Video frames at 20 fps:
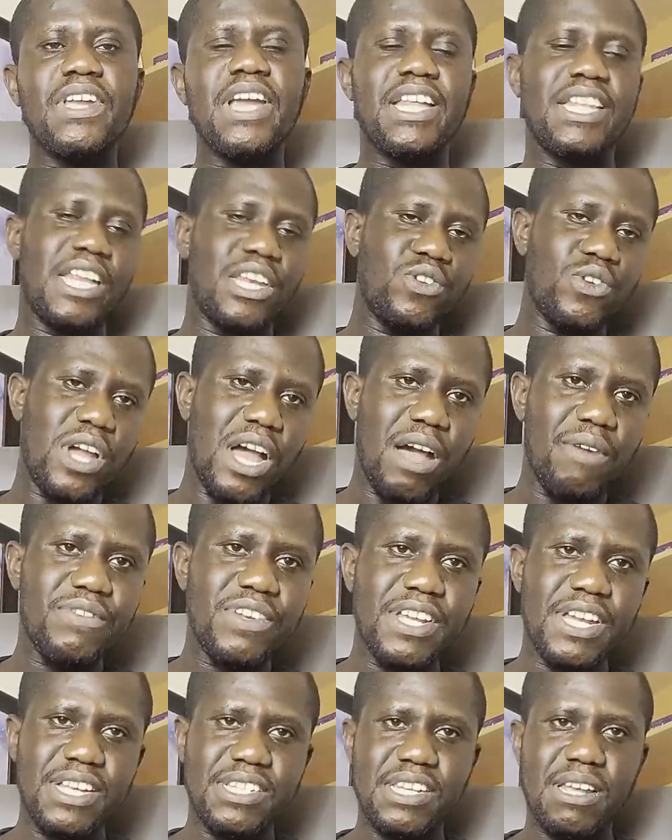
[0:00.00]
And then you have
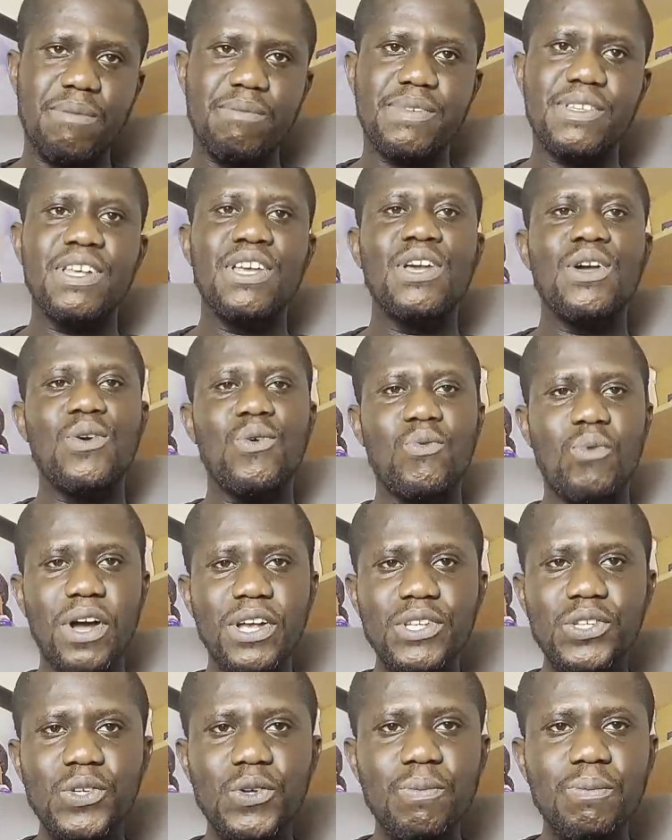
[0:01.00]
the exams.
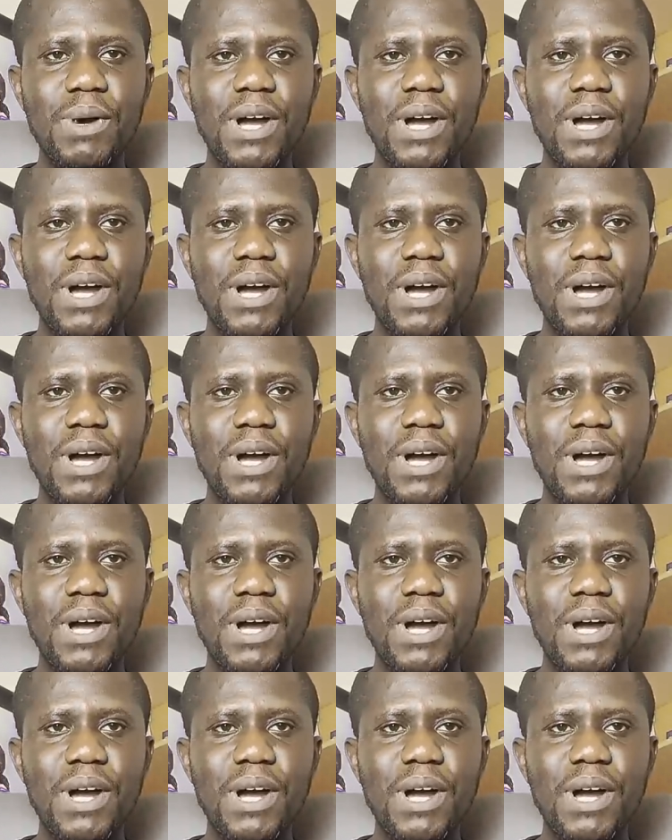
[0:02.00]
Once you